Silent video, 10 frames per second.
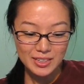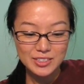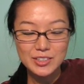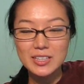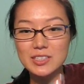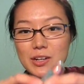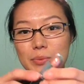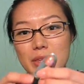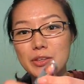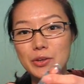So let's start
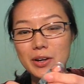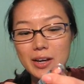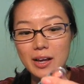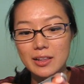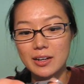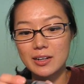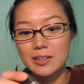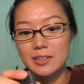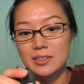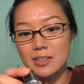with the New York Color
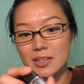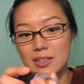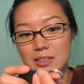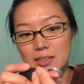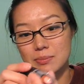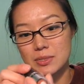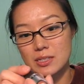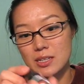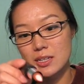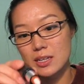
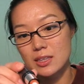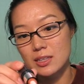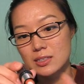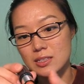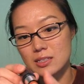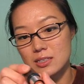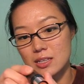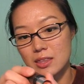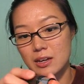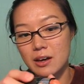lipstick. This is
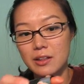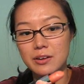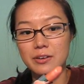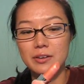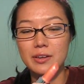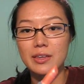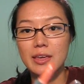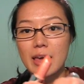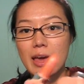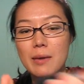in the color
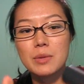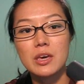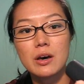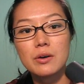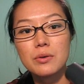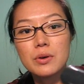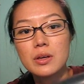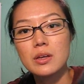Cameo.